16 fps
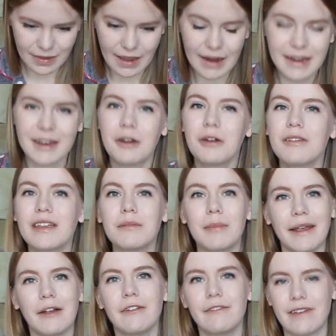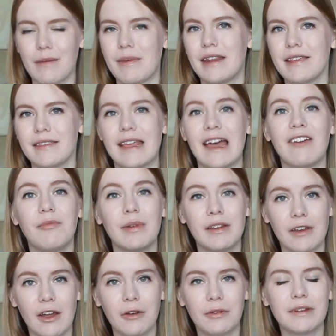I know that male feminists have
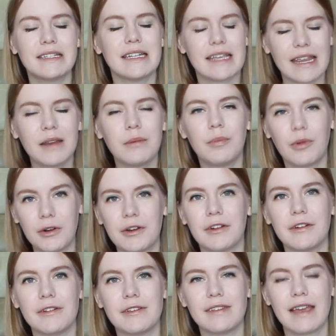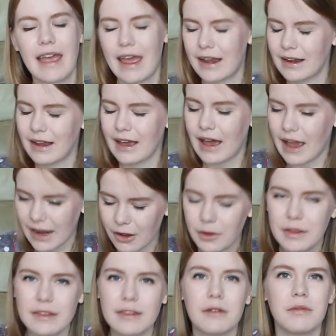been known to eat borders, and I
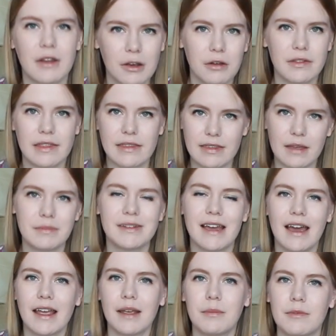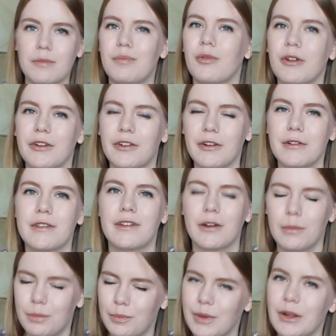also know that sometimes borders
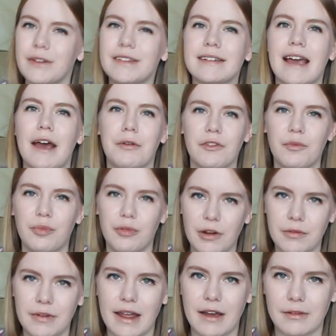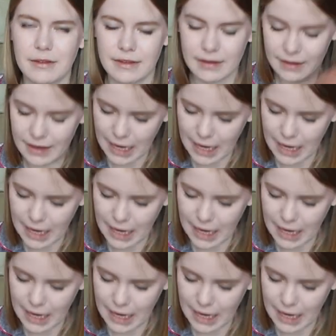are built out of pronouns.